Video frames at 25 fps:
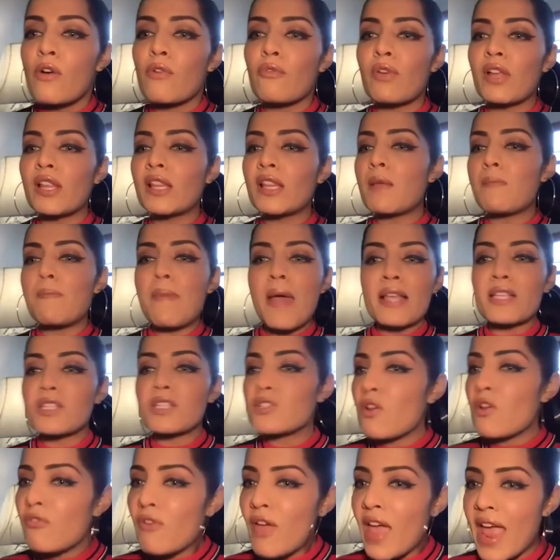with the
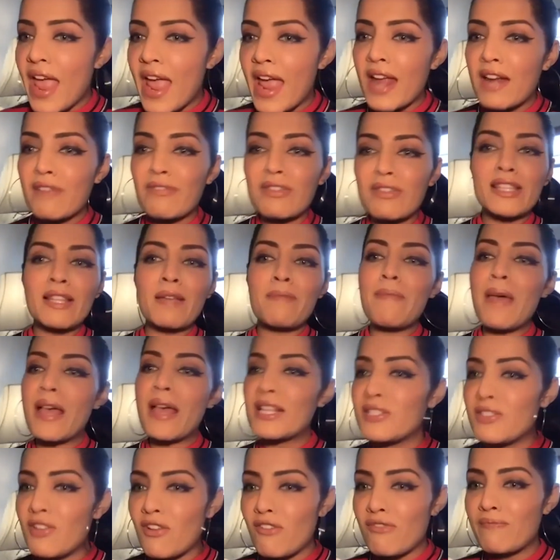best of hair with the
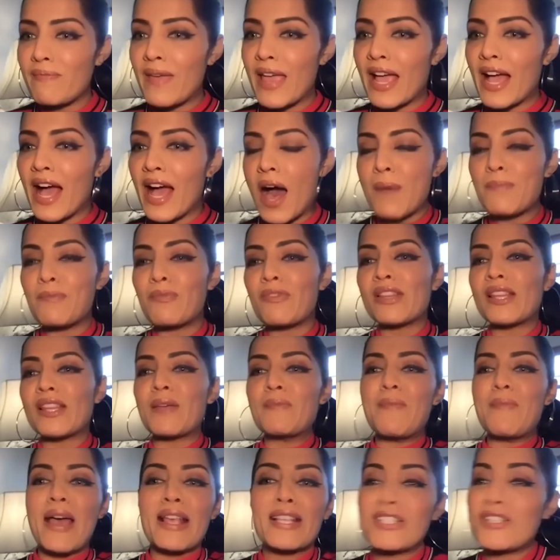best of makeup with
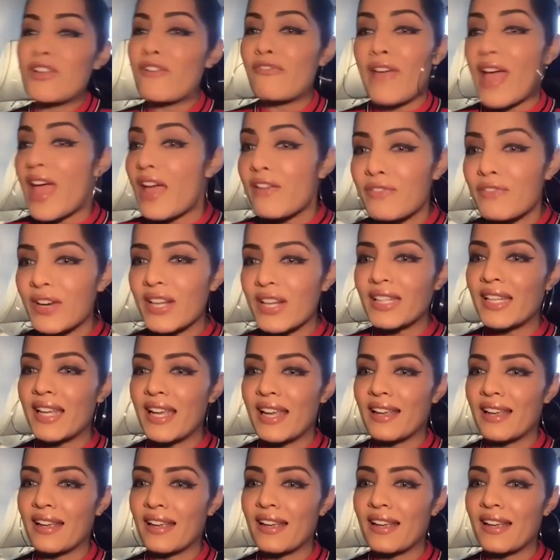the best of everything